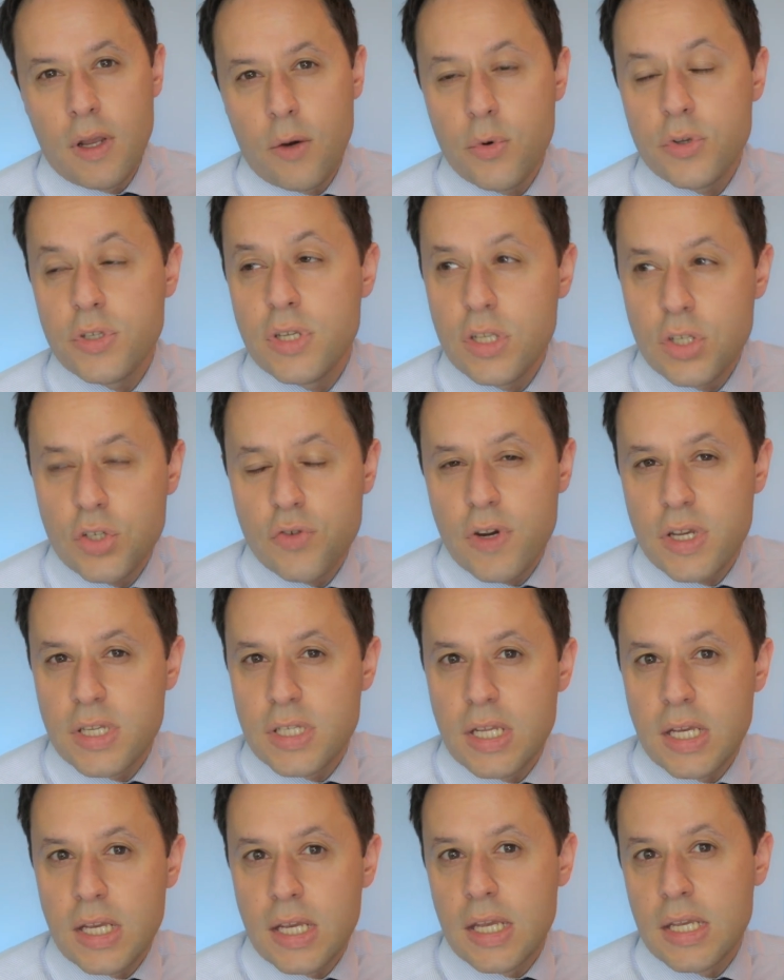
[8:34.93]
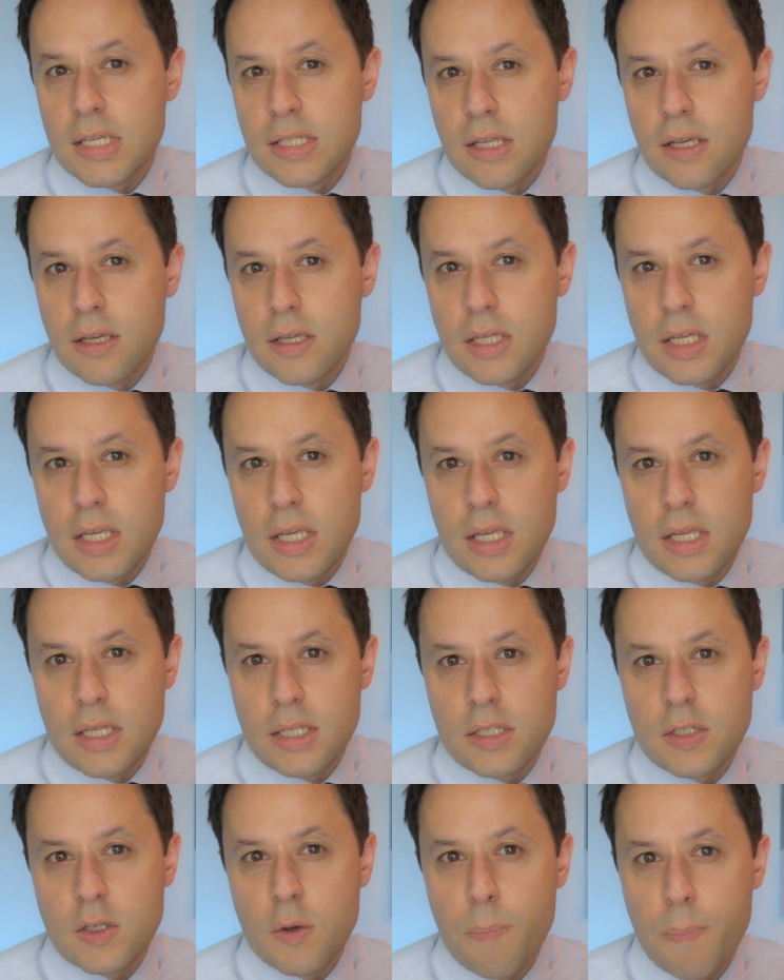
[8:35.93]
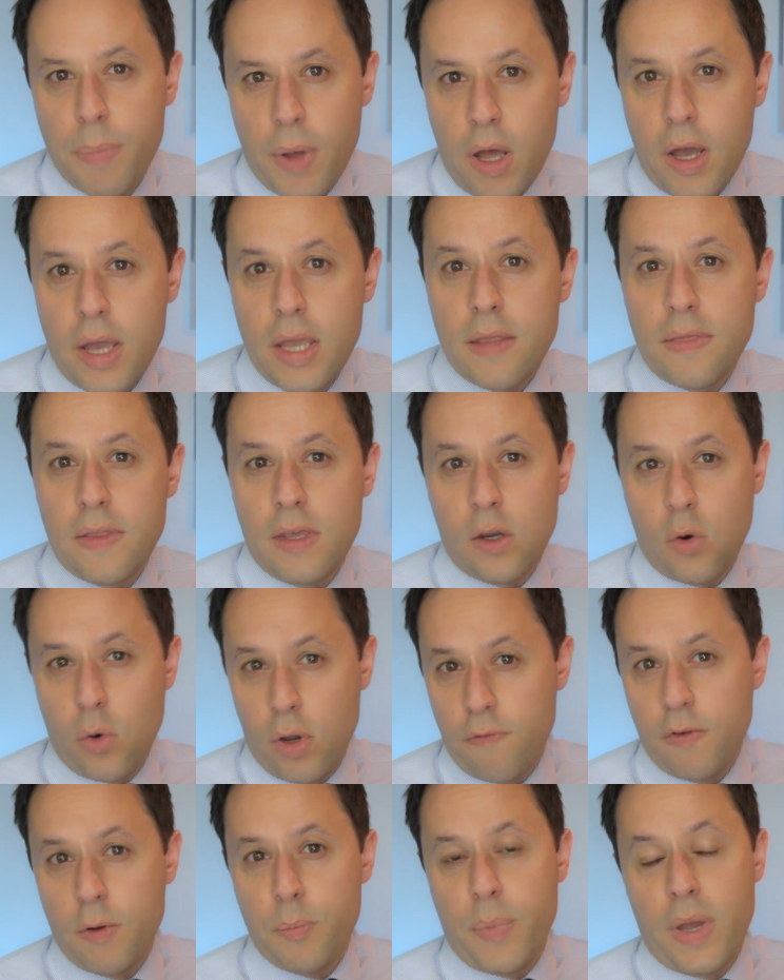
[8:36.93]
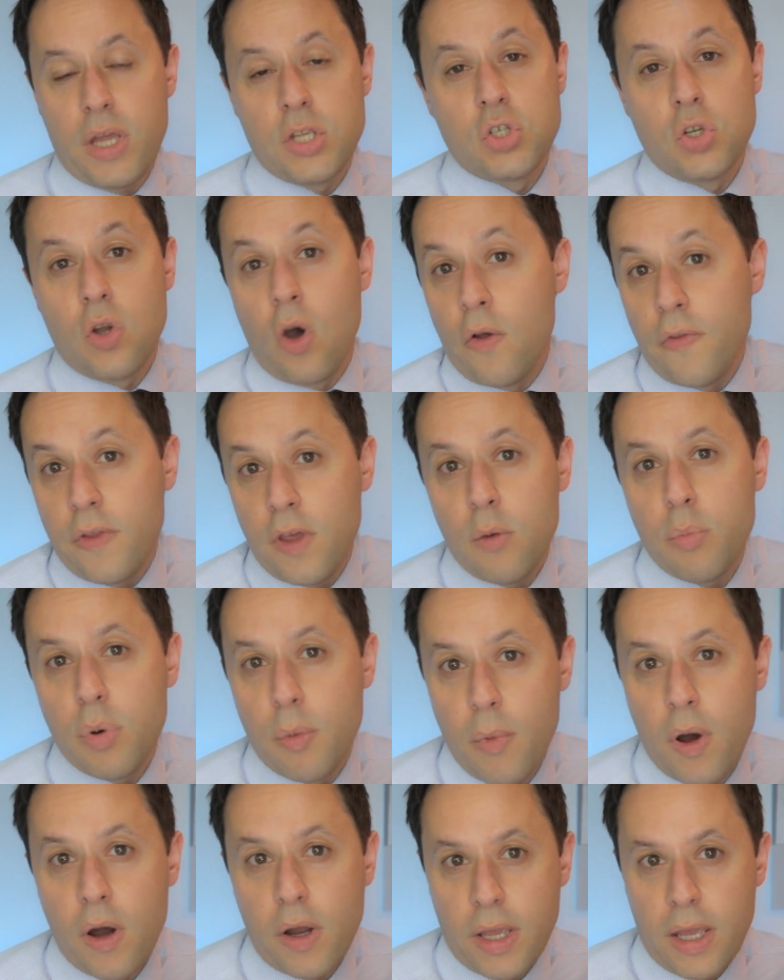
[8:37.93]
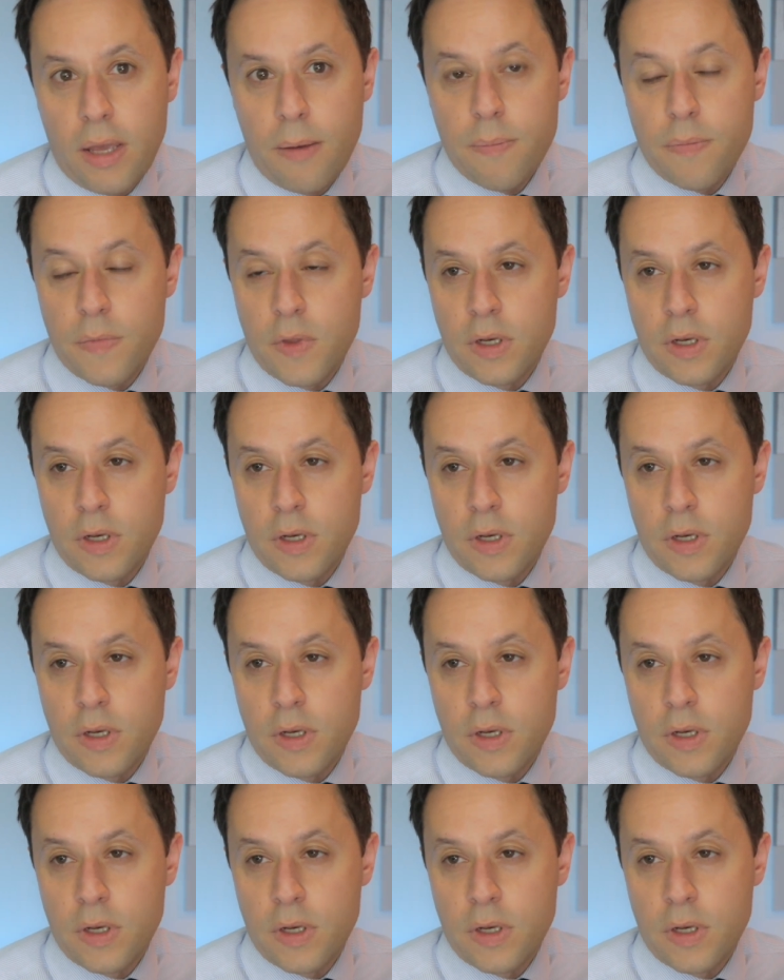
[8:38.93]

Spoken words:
Now, what's interesting is that to buy the equivalent pension on the open market